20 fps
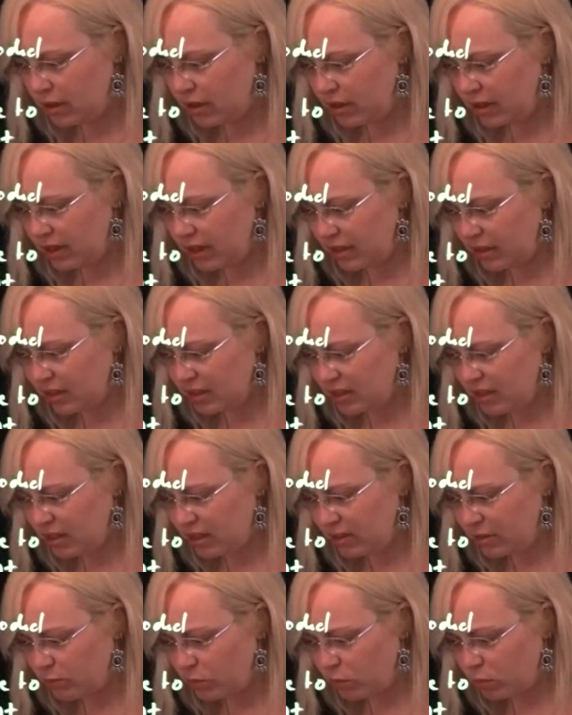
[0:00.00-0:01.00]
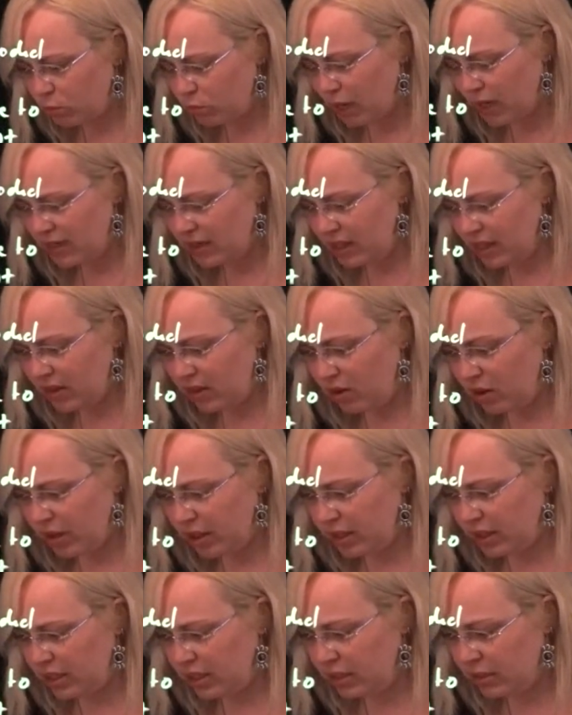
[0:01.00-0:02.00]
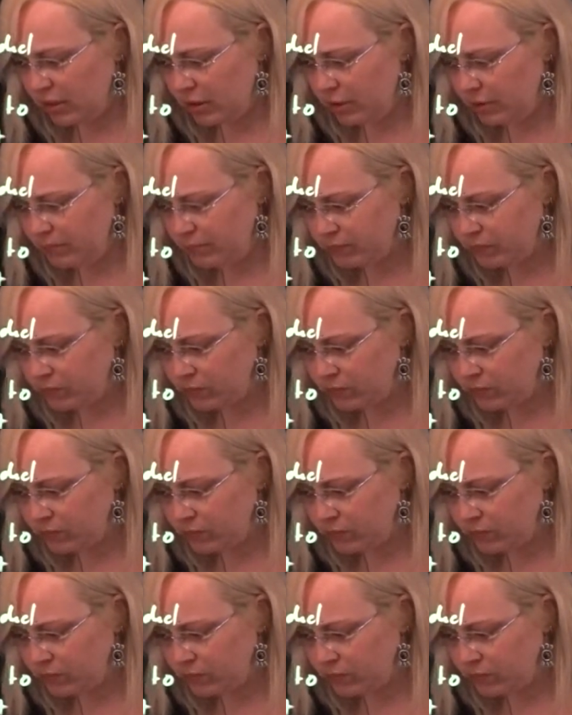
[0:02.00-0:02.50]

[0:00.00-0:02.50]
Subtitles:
And I can write that on here.